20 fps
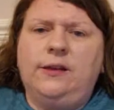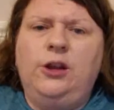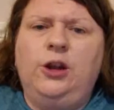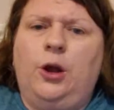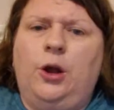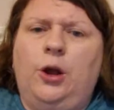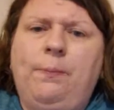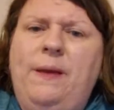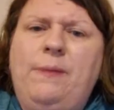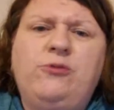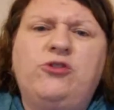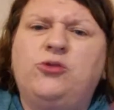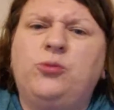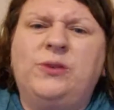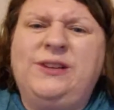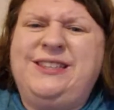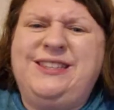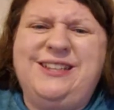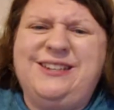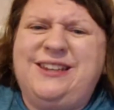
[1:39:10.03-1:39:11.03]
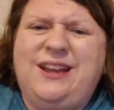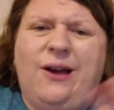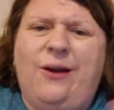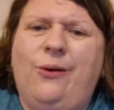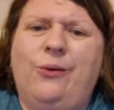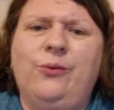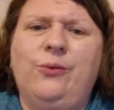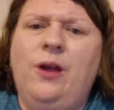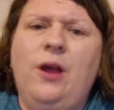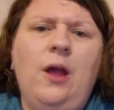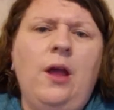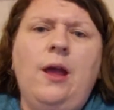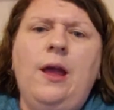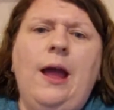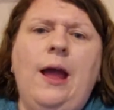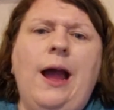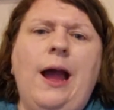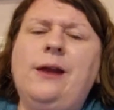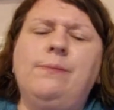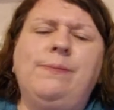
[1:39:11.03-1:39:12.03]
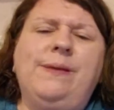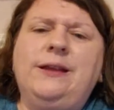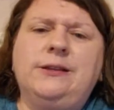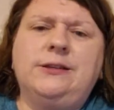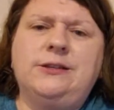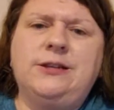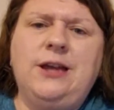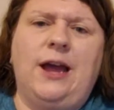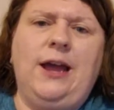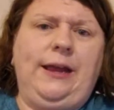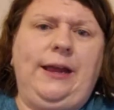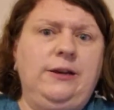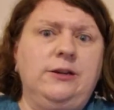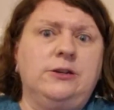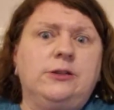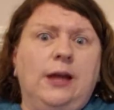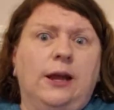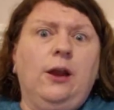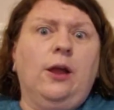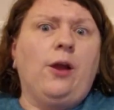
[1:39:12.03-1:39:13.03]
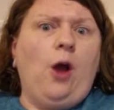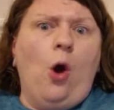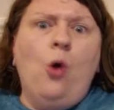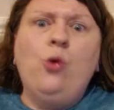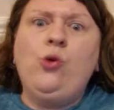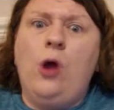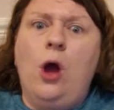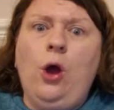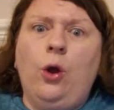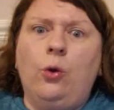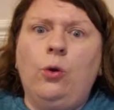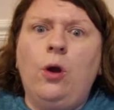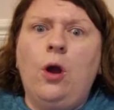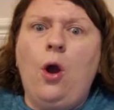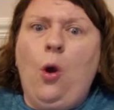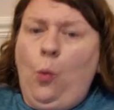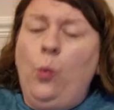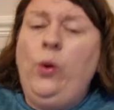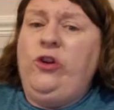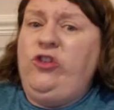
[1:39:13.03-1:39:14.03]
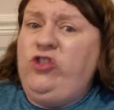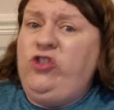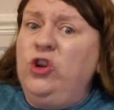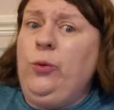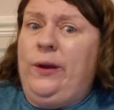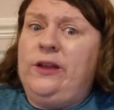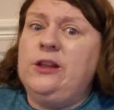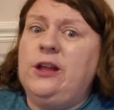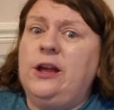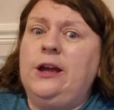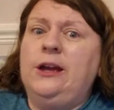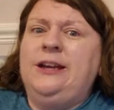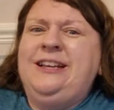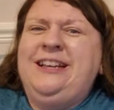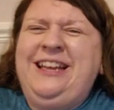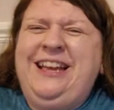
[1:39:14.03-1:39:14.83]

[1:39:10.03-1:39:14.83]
know, people just want to sit down and be entertained. They're like, oh no, we're doing this.